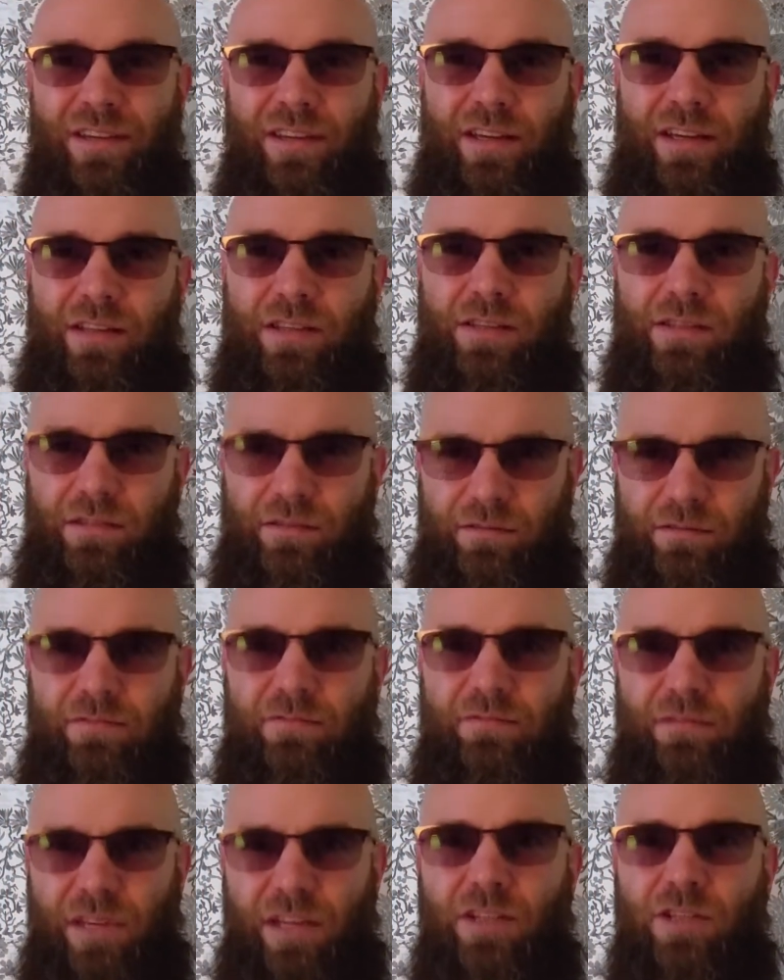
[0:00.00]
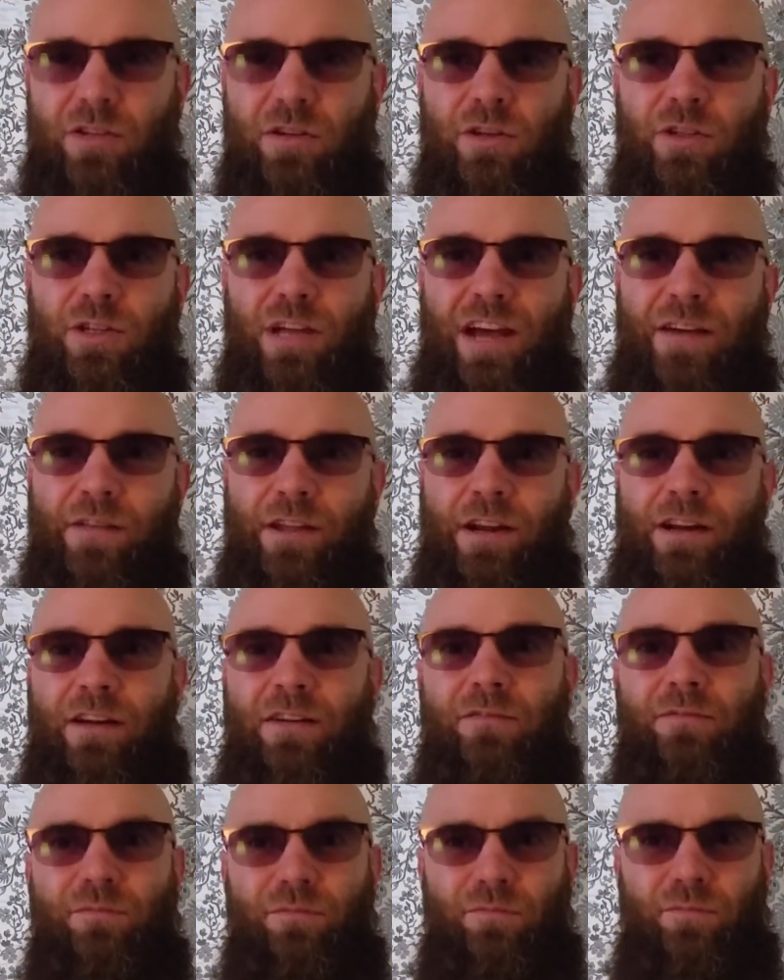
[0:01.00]
It's good to have
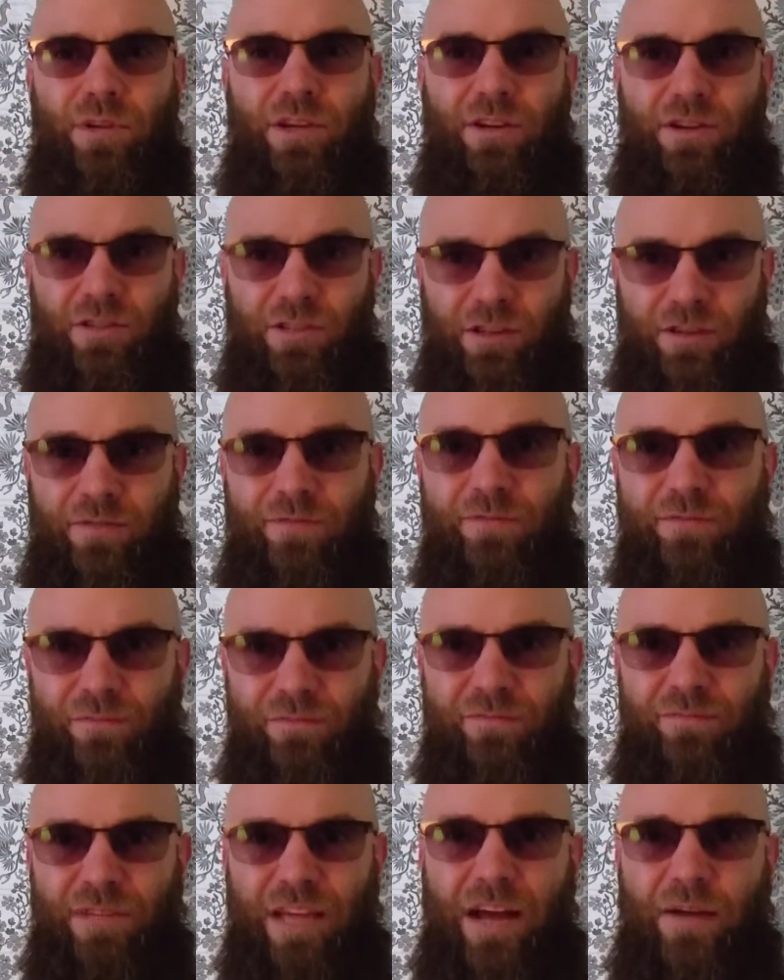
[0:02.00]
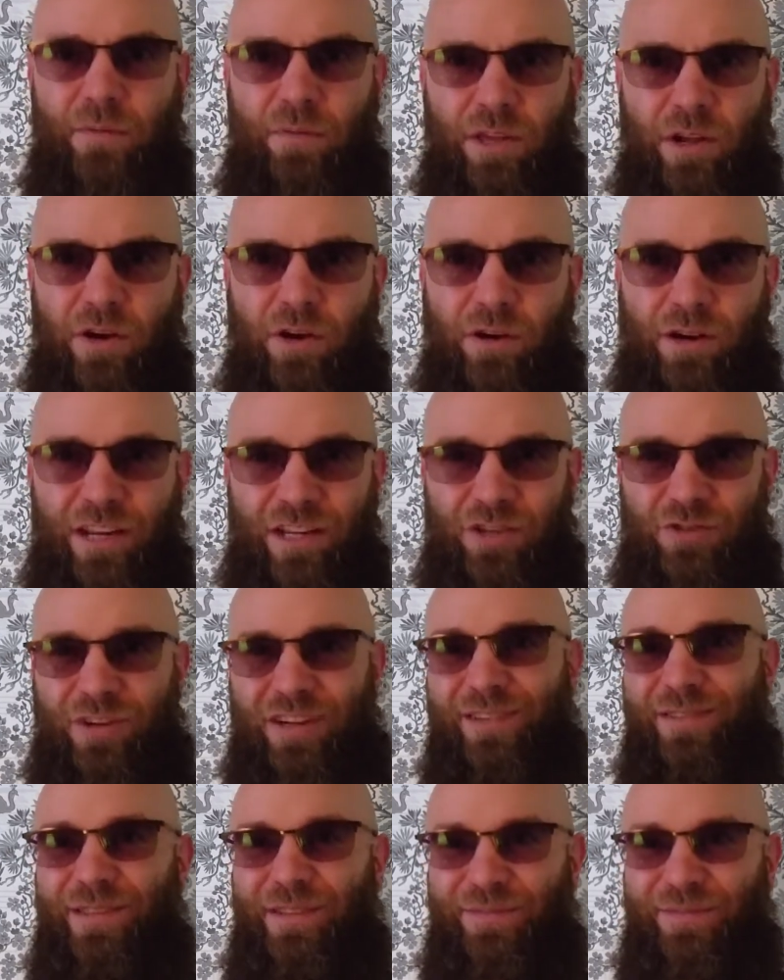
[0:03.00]
there because of, yeah, the orchestra.